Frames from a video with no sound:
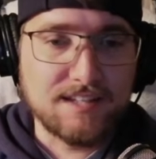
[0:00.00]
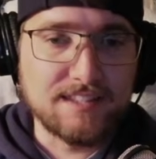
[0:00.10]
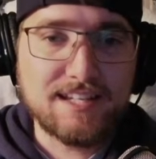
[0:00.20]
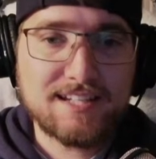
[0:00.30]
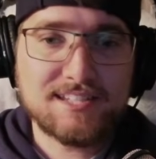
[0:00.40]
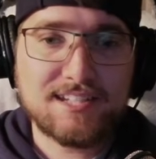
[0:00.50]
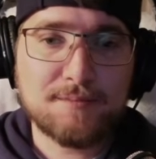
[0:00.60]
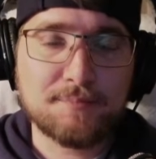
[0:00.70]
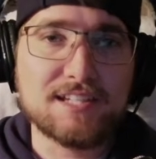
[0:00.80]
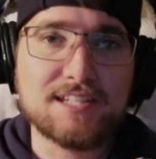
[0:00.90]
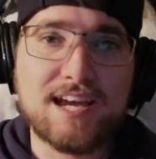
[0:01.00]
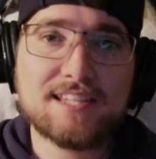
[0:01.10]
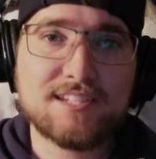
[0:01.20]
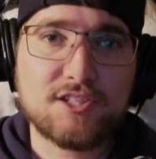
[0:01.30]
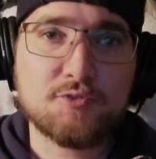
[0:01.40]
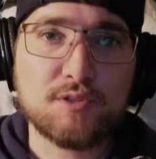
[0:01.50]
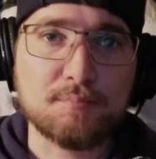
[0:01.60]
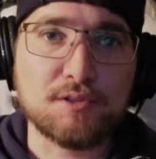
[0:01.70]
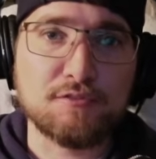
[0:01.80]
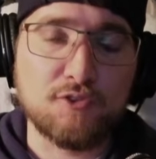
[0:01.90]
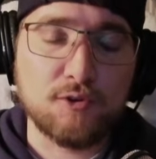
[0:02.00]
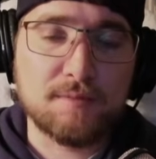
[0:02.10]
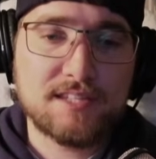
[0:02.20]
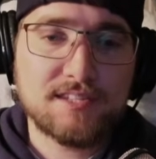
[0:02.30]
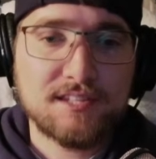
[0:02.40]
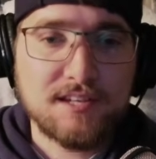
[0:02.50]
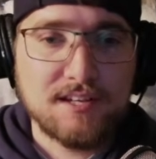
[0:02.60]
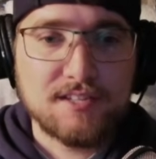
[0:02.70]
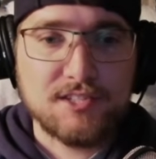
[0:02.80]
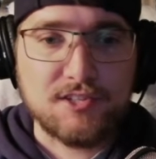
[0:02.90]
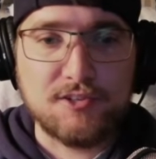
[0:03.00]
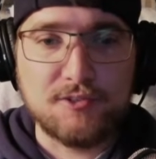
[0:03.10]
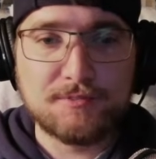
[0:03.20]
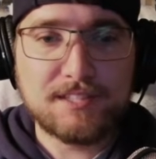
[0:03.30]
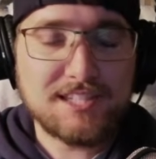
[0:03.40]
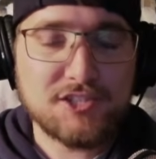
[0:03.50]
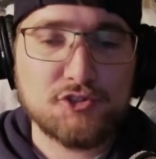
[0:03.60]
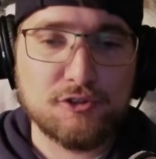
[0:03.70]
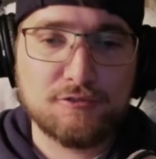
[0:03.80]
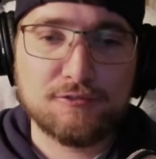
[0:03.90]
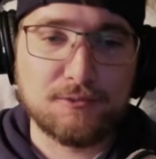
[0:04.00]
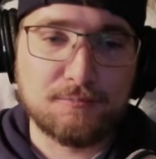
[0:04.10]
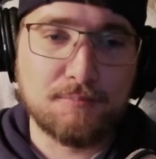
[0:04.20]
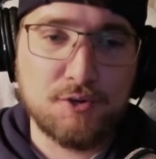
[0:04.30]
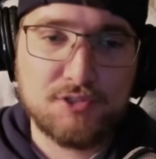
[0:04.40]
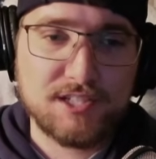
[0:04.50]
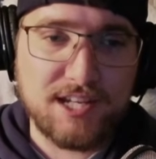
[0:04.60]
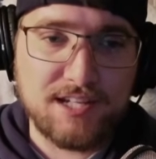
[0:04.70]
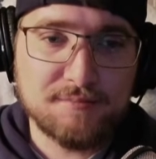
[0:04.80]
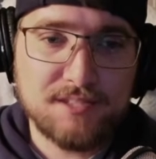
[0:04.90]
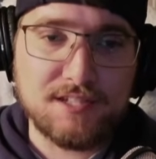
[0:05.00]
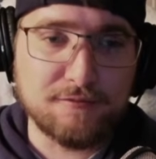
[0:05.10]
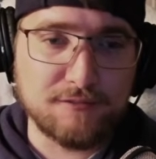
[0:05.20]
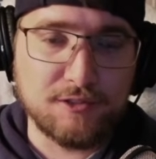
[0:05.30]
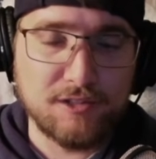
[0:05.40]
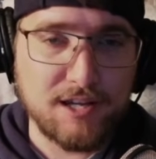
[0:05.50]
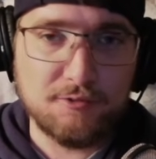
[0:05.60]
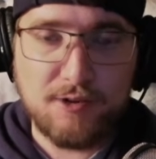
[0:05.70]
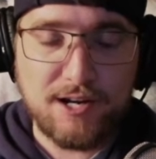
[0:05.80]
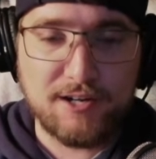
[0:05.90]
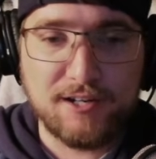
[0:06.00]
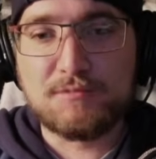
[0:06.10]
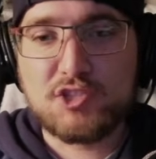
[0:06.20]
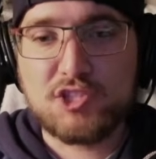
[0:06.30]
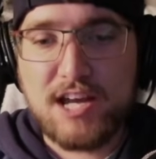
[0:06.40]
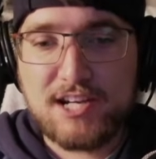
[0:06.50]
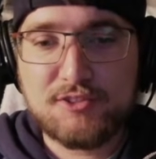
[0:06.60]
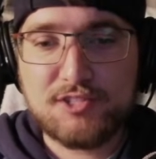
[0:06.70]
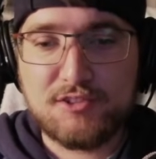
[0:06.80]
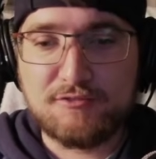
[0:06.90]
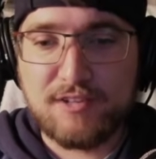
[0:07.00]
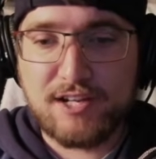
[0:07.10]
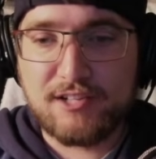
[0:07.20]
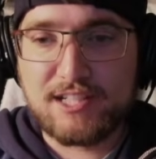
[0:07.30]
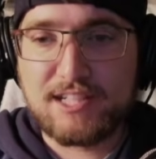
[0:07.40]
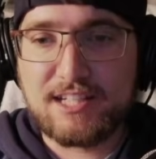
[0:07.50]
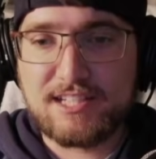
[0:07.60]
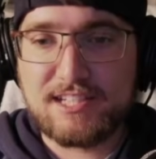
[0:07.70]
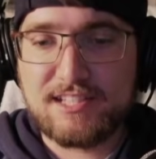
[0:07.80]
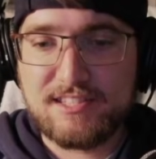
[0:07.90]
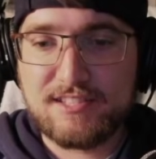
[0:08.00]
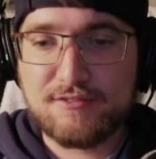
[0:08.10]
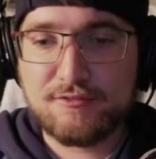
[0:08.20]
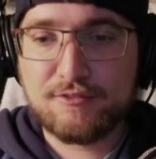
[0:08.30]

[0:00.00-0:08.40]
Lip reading: the next tip, it has to do with performance. So this is true for most games. If you're not aware, shadows are very intensive